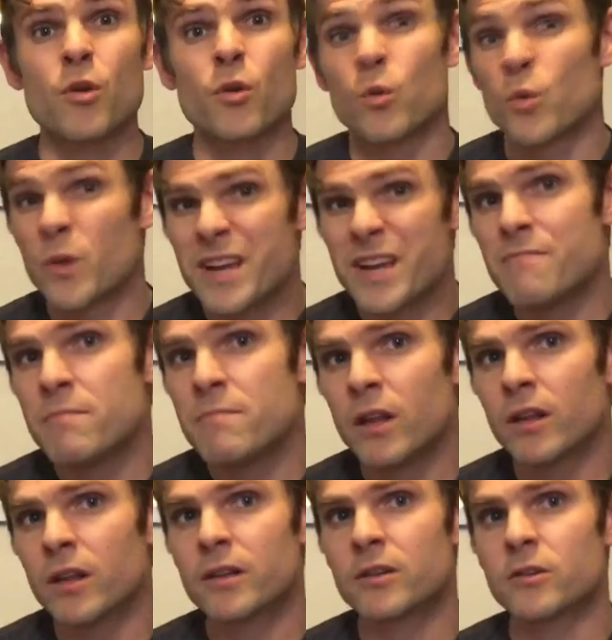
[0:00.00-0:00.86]

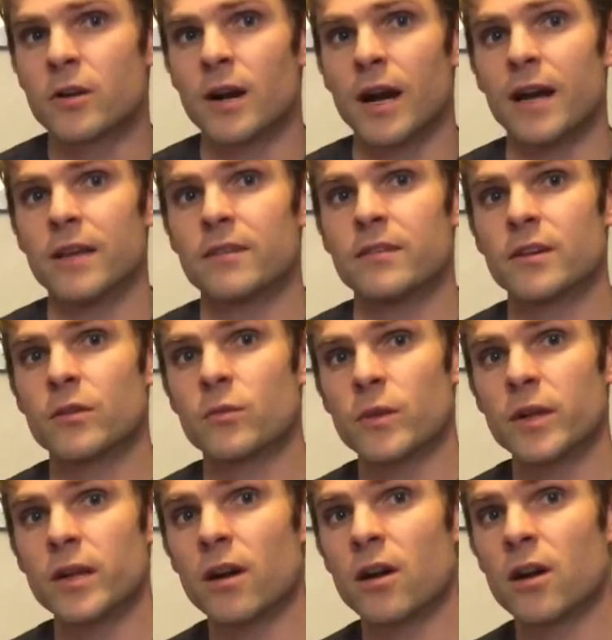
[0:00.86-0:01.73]
remilitarizing,
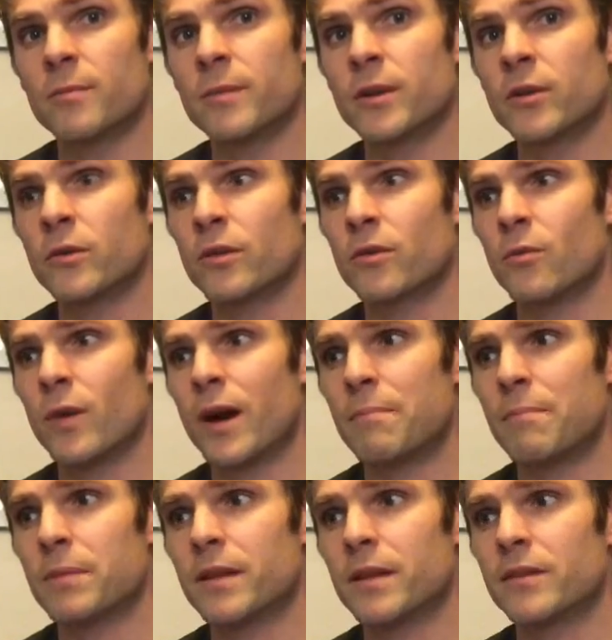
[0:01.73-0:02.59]
rearming with
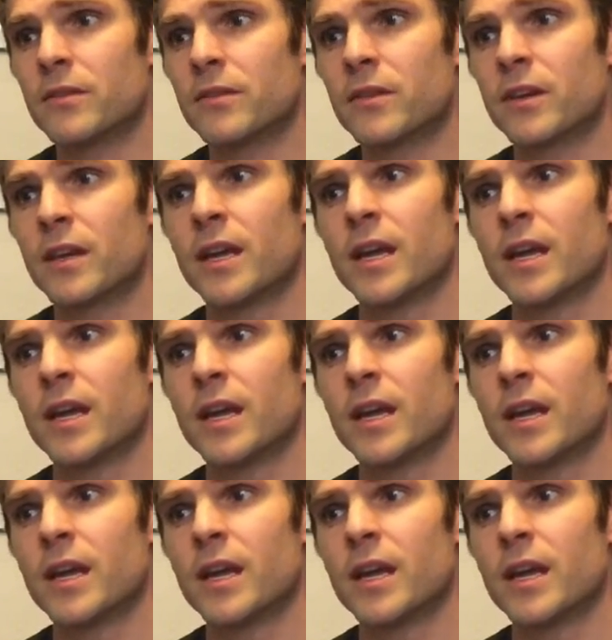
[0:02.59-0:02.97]
weapons,